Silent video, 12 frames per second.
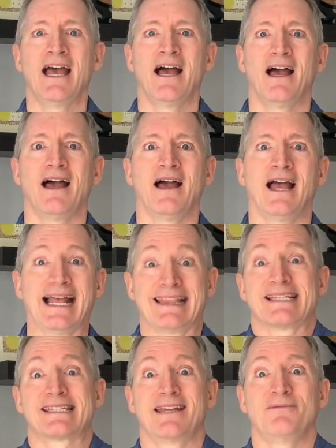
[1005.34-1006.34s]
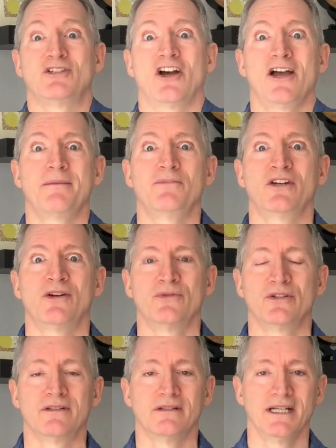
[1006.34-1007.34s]
At the same time,
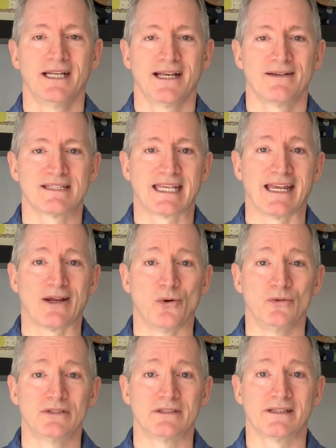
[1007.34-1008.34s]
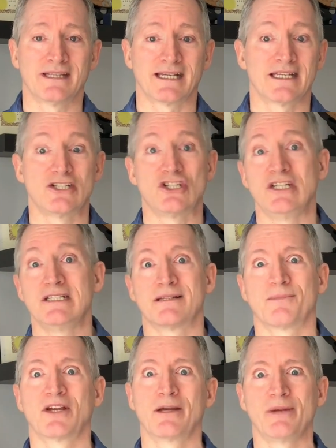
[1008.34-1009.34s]
I was getting older and thinking, geez, am
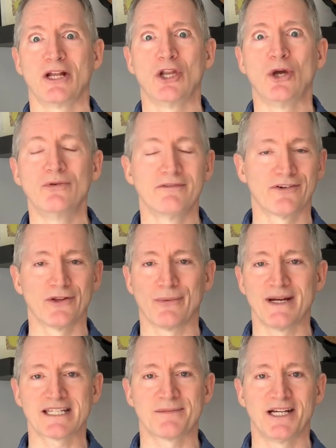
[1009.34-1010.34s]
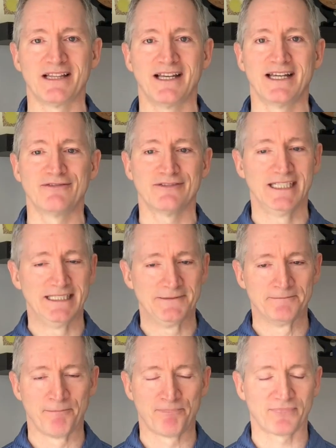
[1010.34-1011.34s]
I going to be alone for the rest of my life?
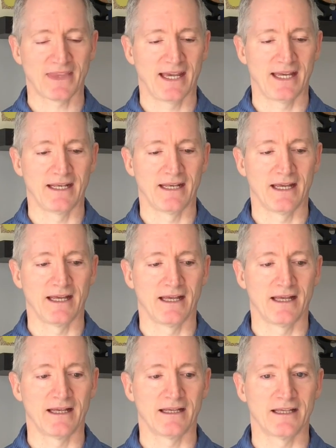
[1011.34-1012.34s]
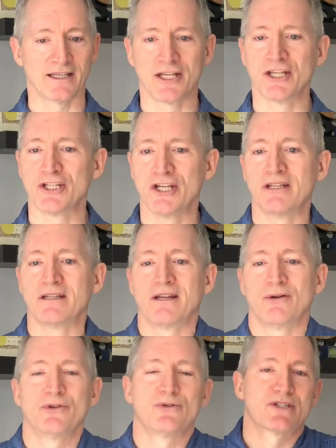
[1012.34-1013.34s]
And
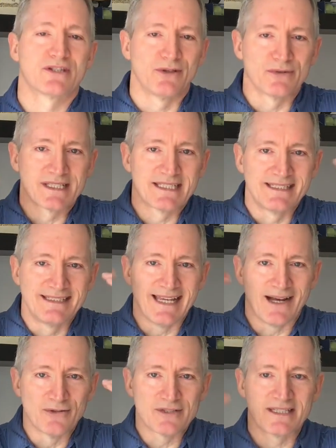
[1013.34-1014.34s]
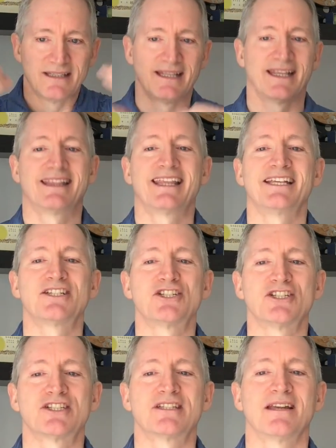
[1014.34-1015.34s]
those doubts and things
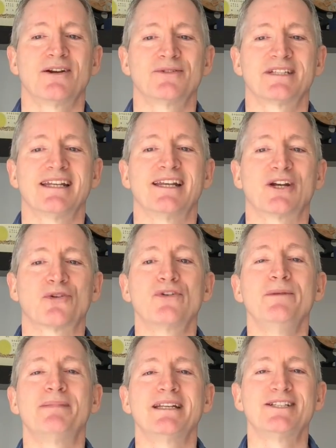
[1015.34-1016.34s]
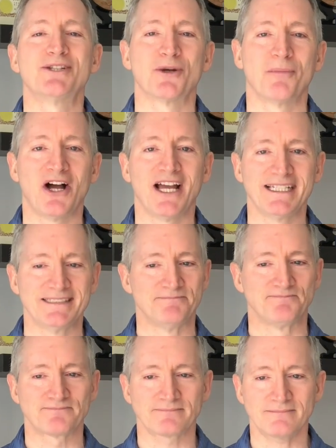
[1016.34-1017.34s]
just tend to creep into your mind,
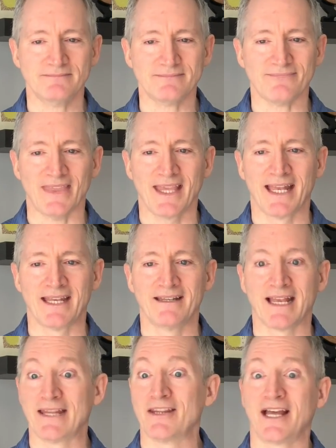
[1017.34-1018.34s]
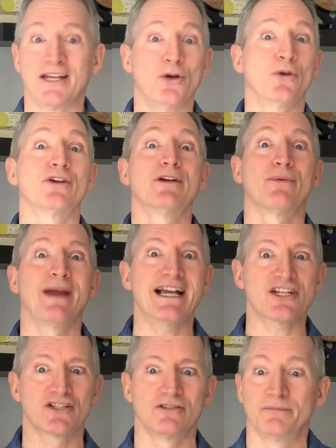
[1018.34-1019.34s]
and I know they're
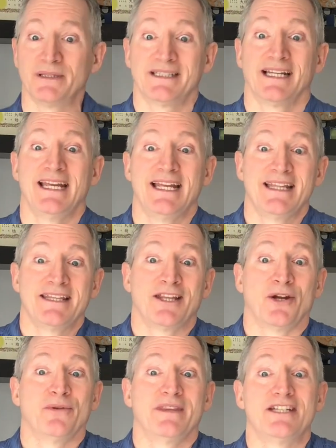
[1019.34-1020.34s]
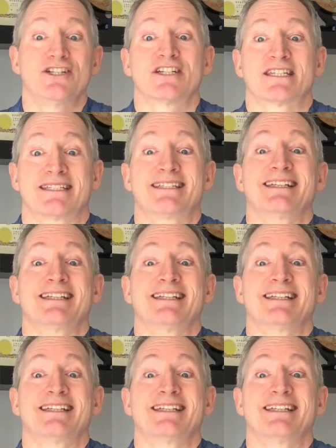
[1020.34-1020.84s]
irrational, but they just